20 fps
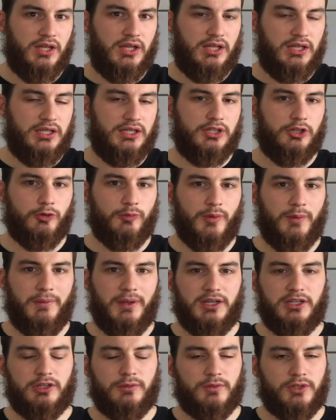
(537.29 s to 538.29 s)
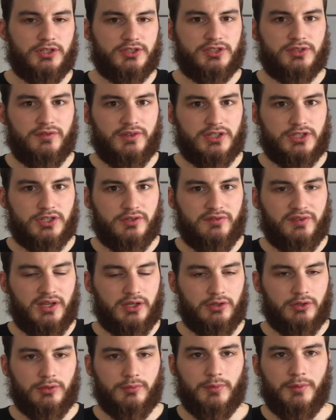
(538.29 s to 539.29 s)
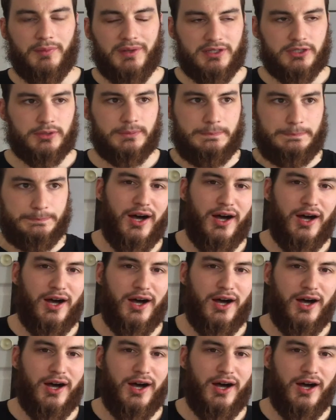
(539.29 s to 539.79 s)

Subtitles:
linear momentum, conservation of angular momentum.